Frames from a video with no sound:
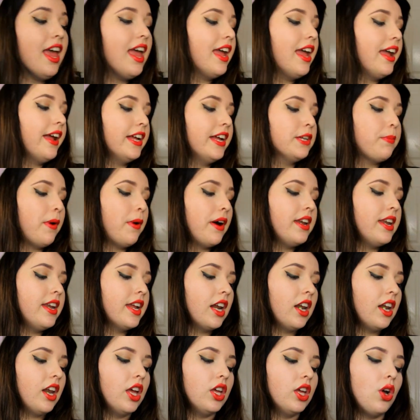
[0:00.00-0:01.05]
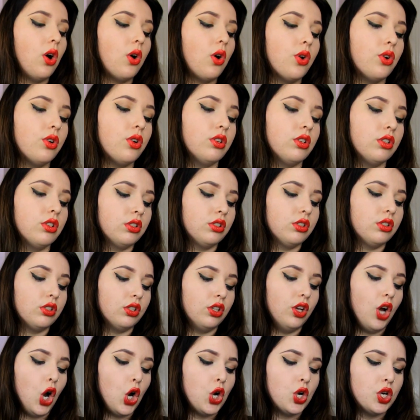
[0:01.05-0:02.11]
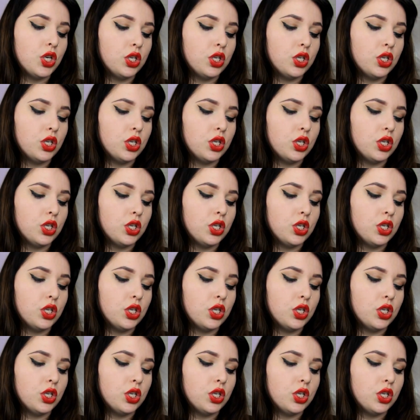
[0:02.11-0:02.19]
It's by Nicola Yoon or